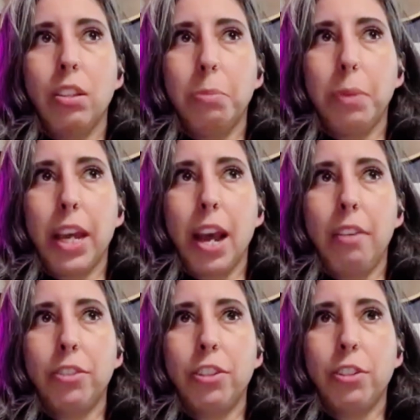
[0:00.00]
you may
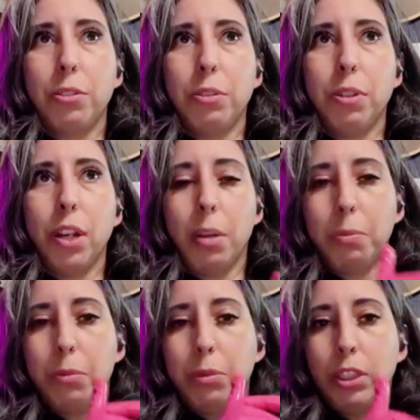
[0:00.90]
have
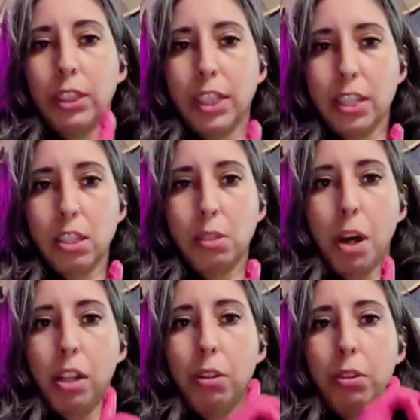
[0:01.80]
to release,
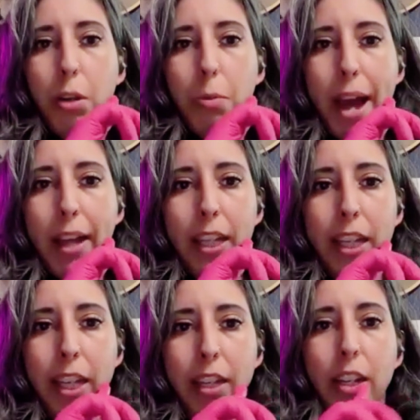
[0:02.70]
swallow, go back
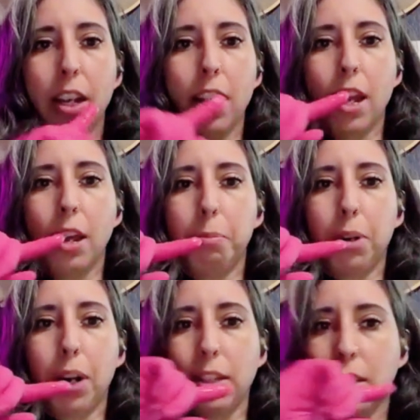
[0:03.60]
in and
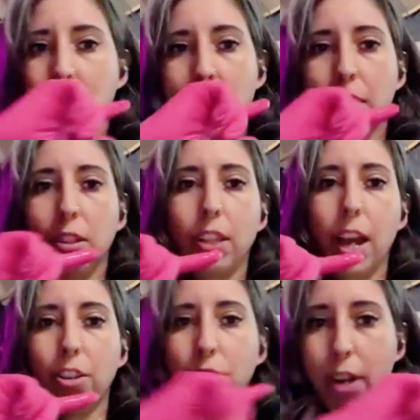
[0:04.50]
press
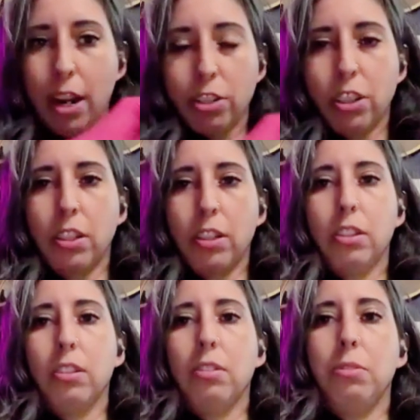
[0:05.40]
that direction
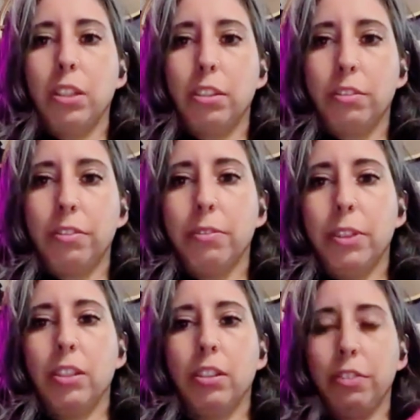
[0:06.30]
with
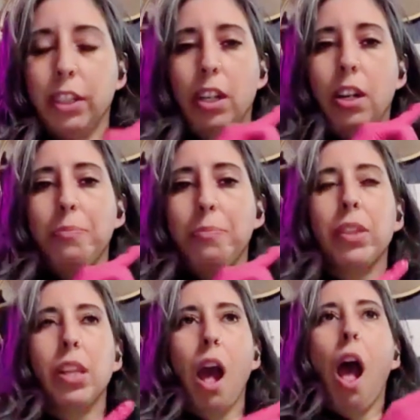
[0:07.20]
your finger.
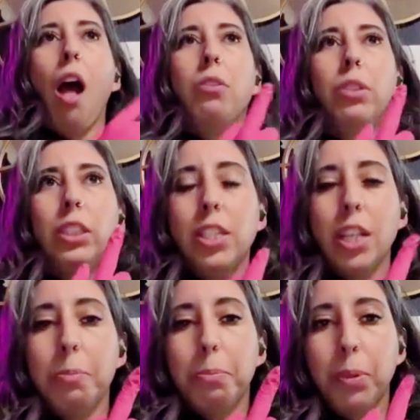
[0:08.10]

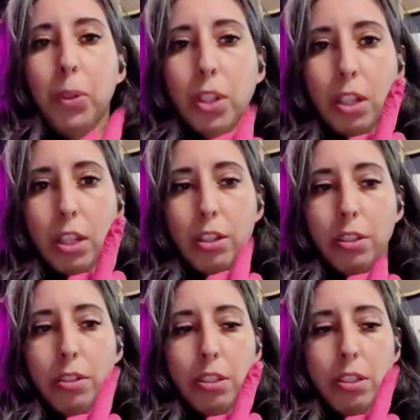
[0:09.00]
Releasing both of
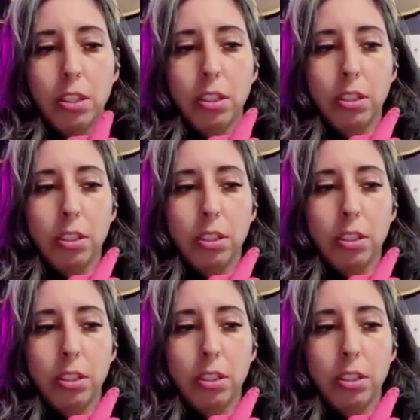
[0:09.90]
those